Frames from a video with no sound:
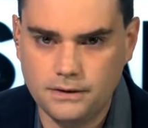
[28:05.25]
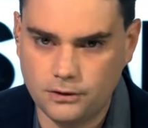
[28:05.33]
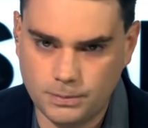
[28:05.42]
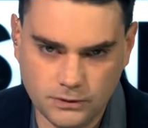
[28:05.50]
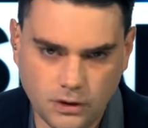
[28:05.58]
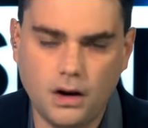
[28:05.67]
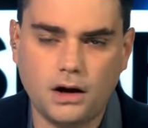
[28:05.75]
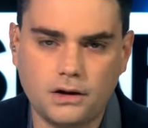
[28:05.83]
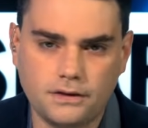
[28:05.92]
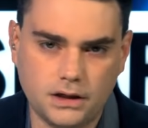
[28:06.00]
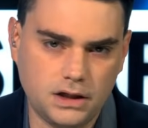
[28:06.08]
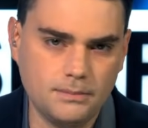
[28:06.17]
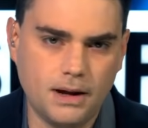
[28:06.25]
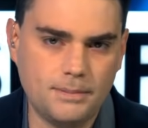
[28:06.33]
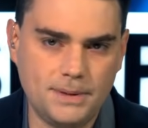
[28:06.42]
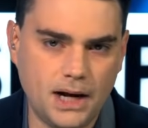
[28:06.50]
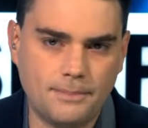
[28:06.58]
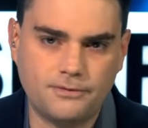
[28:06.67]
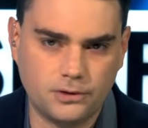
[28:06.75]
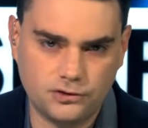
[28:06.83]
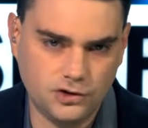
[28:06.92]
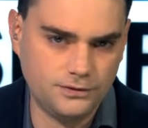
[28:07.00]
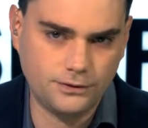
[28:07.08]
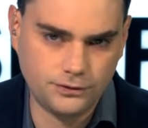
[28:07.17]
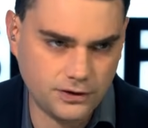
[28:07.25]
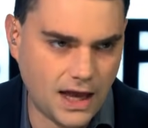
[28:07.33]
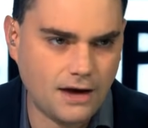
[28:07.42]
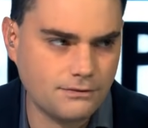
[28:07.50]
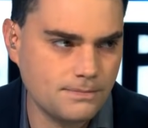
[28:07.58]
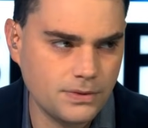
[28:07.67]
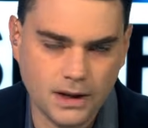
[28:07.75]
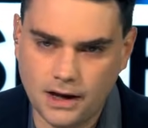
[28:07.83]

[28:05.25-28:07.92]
There's been talk that he might be up for chief of staff.